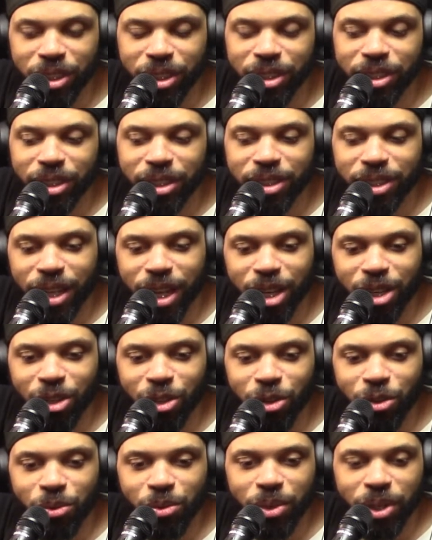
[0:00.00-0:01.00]

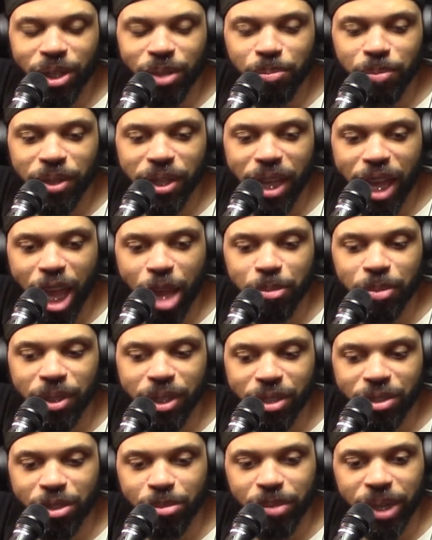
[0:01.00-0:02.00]
Gaetano would be happy
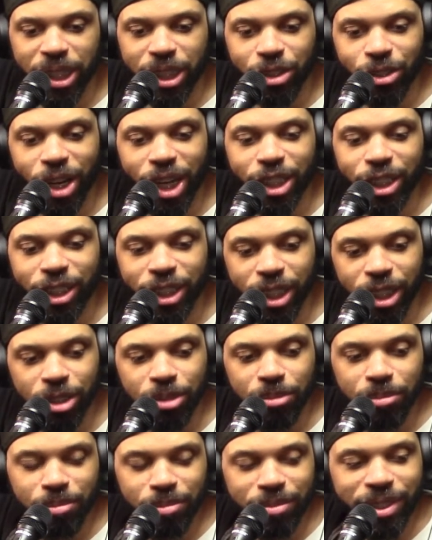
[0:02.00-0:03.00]
that somebody tried to kill him. Yeah.